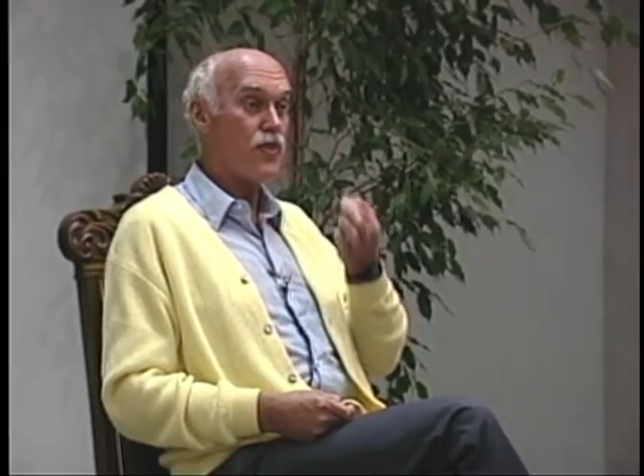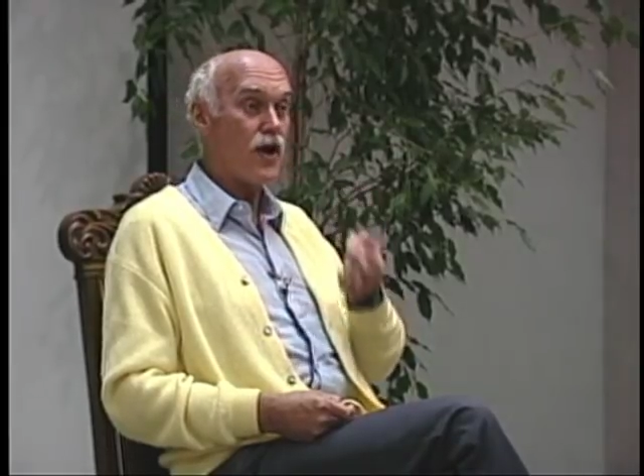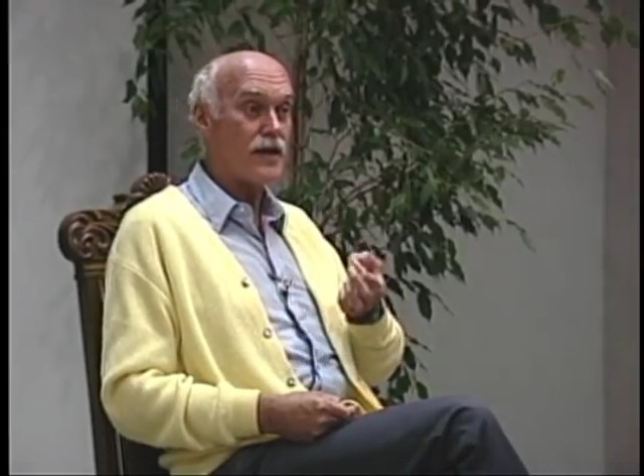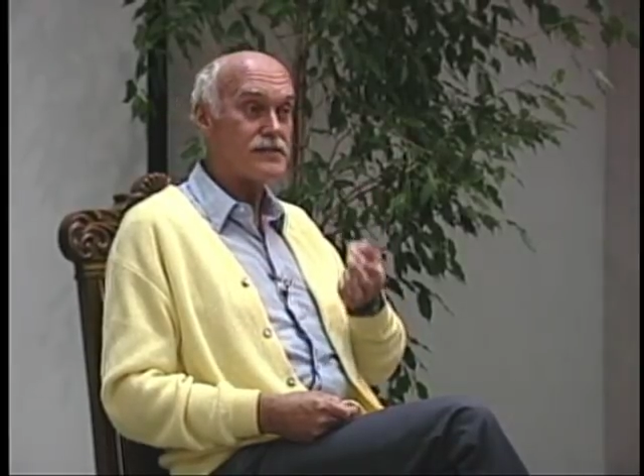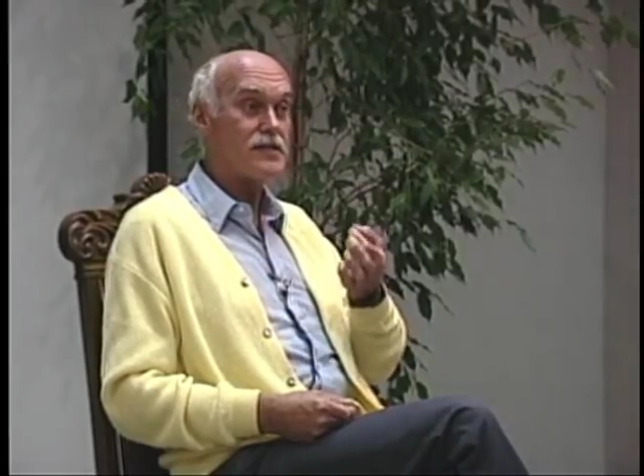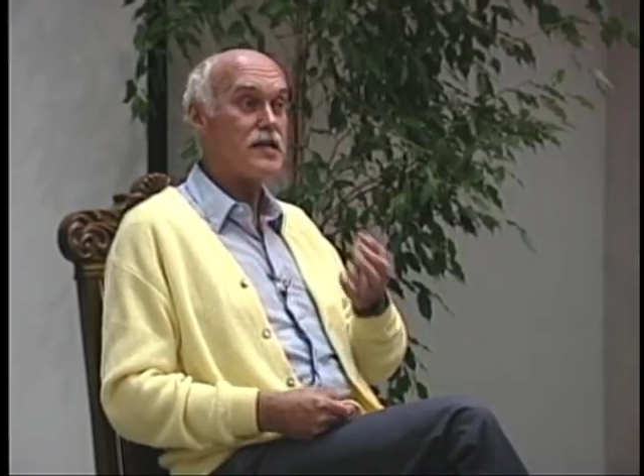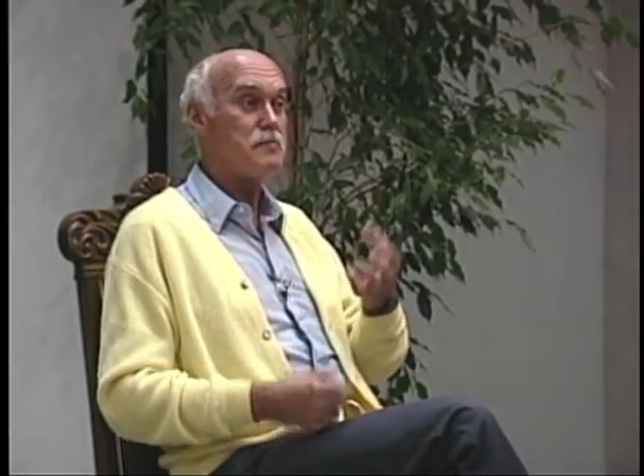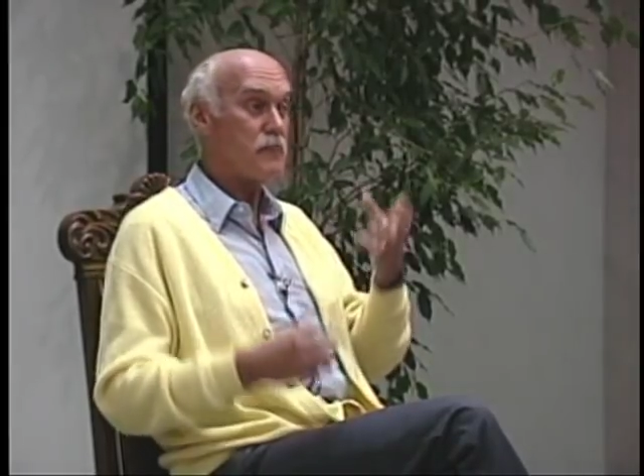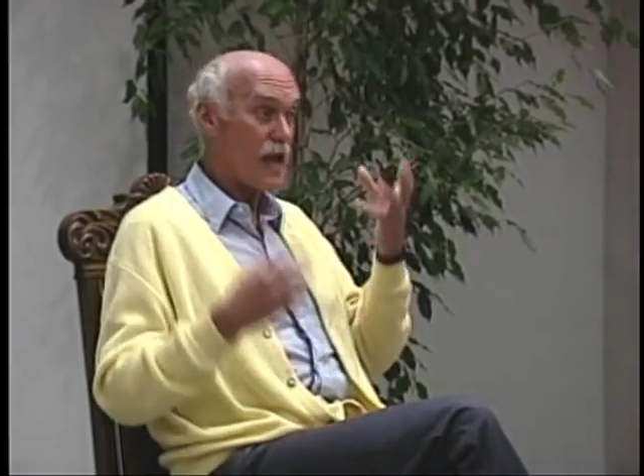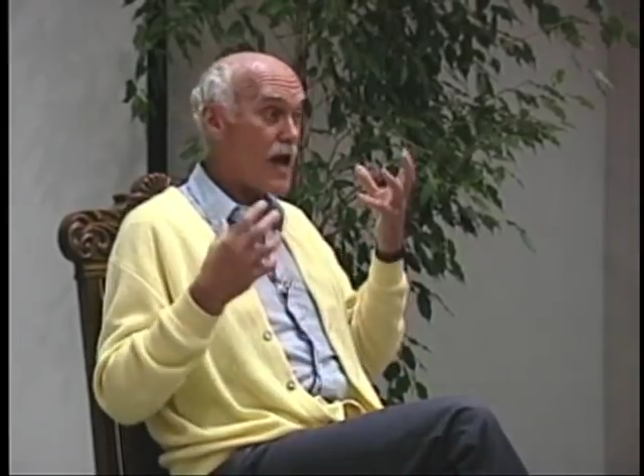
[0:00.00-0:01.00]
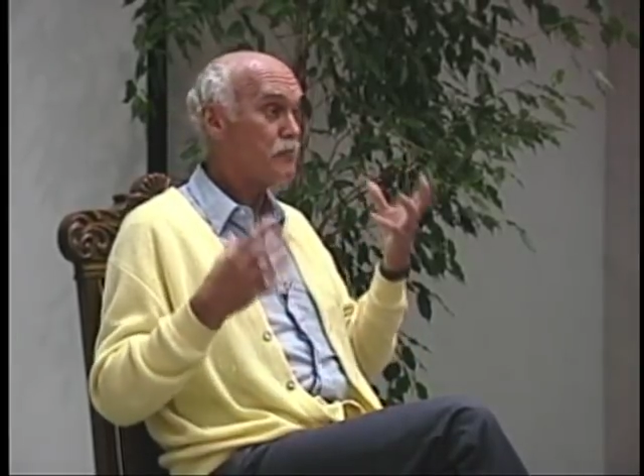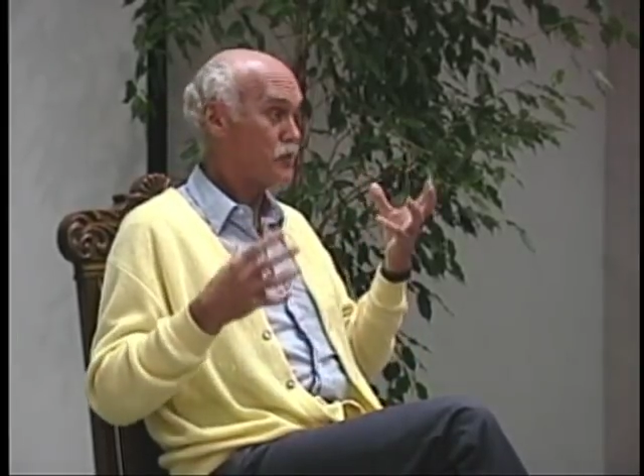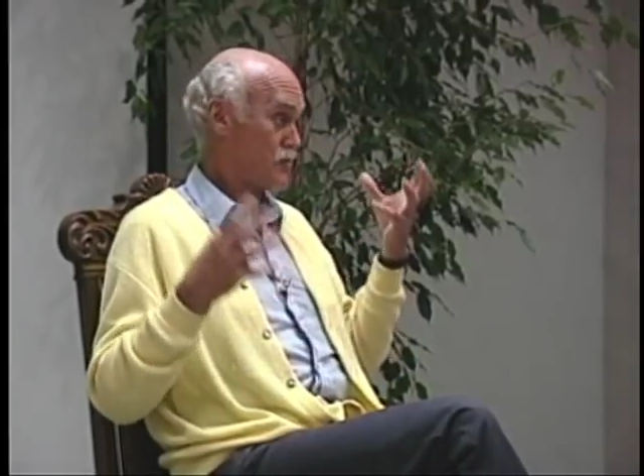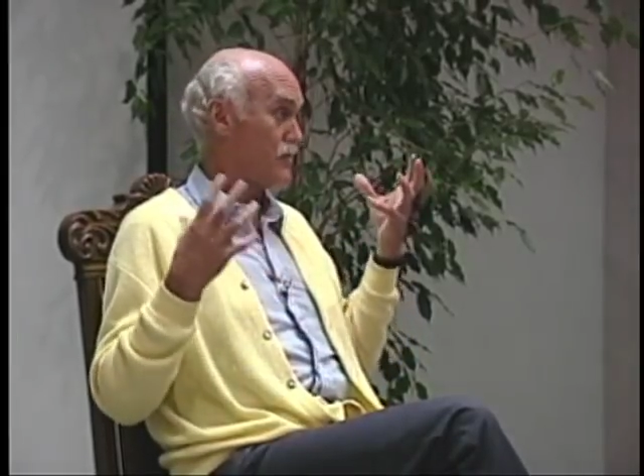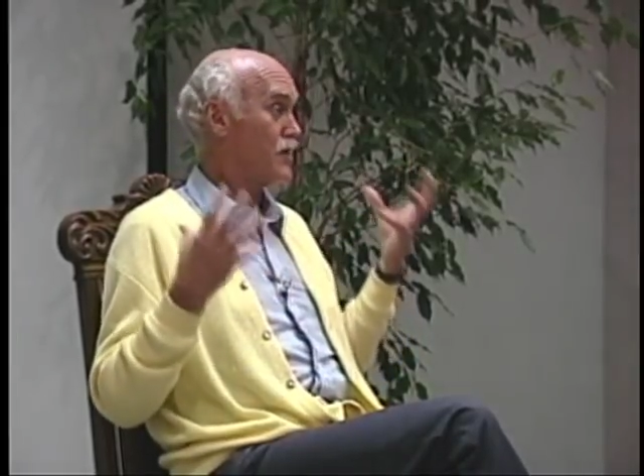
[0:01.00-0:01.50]
thoughts keep
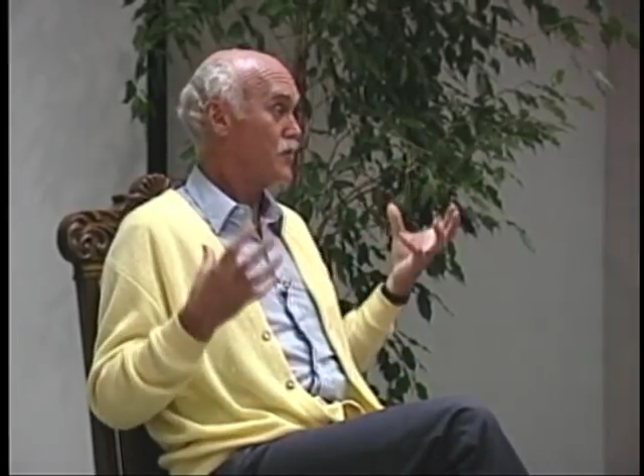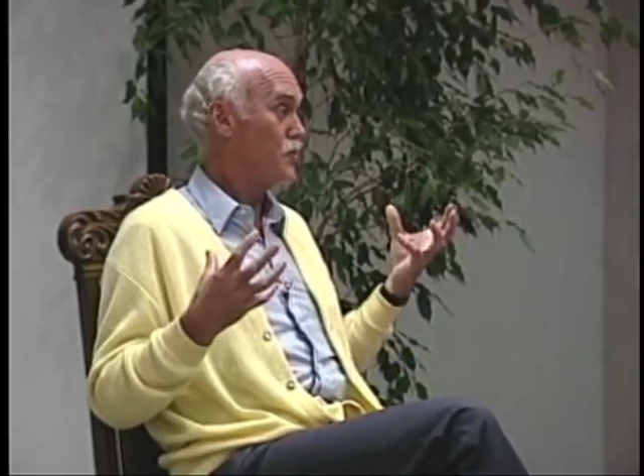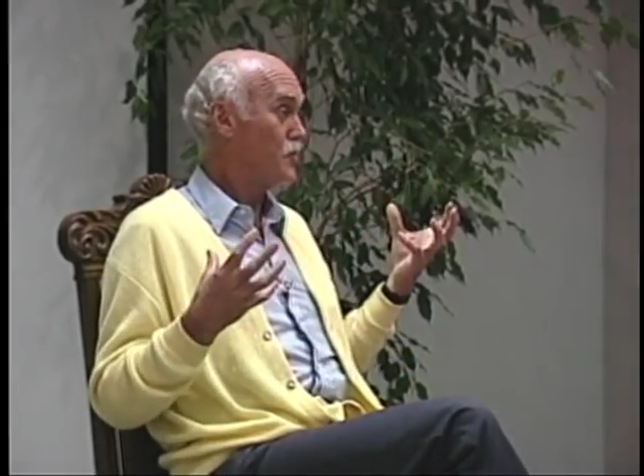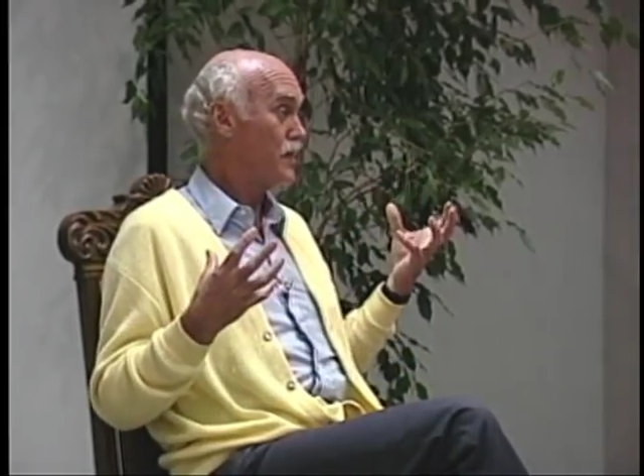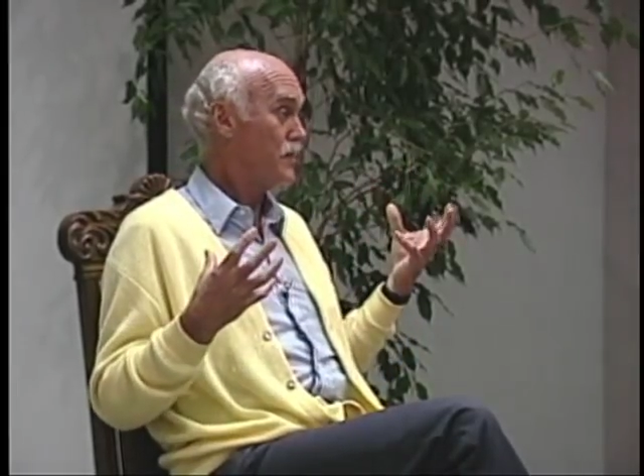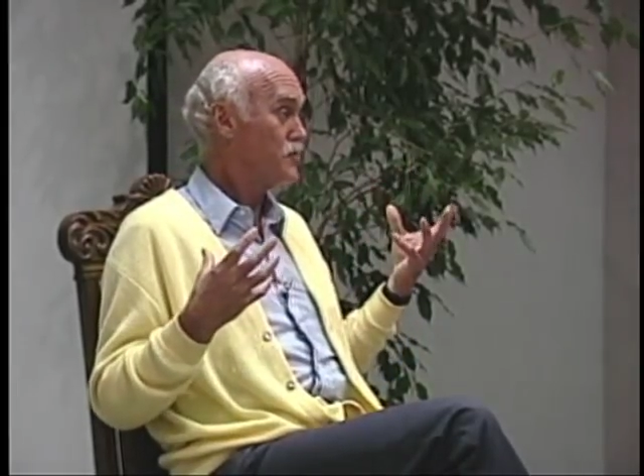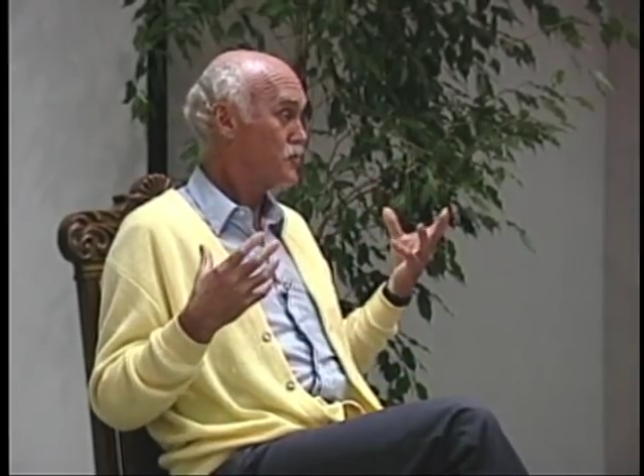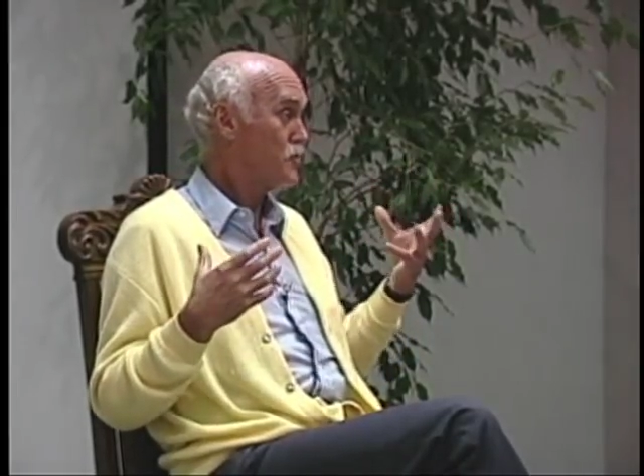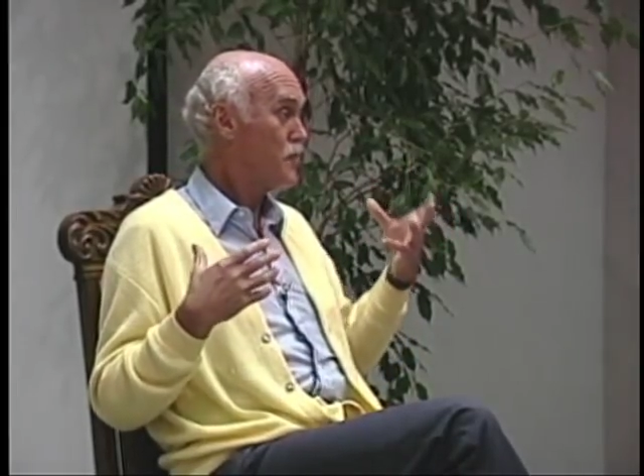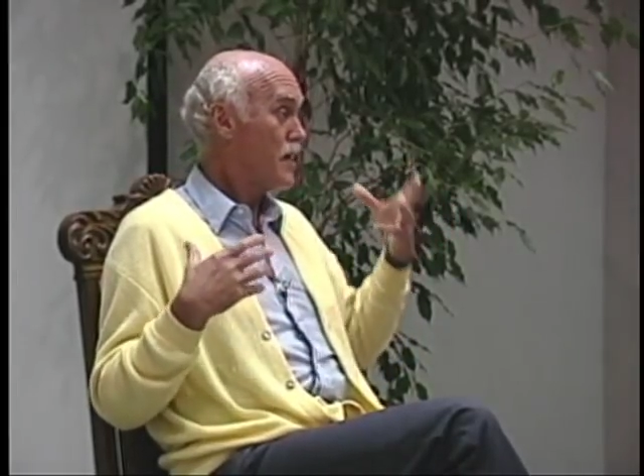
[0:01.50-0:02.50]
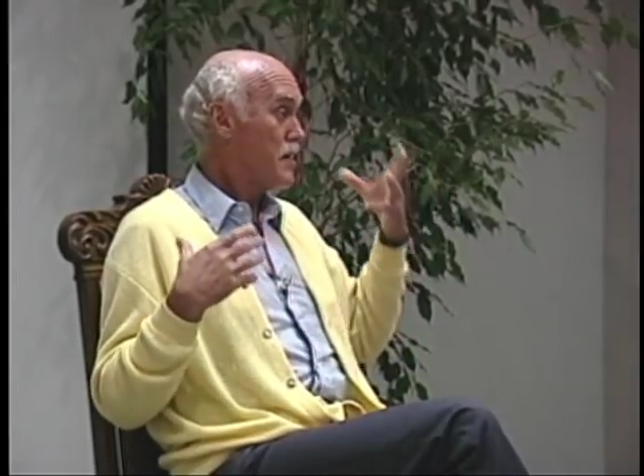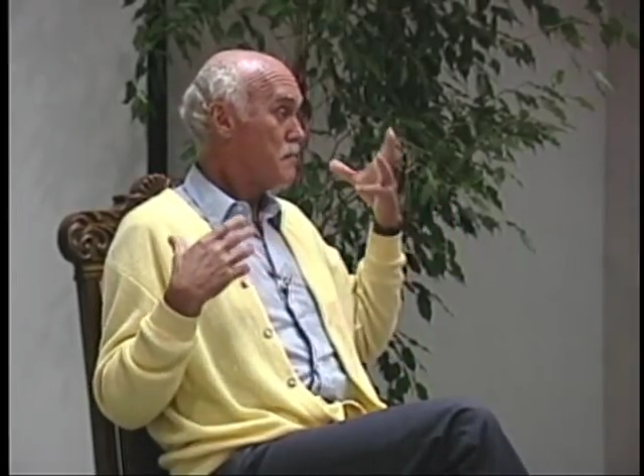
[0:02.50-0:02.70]
capturing you into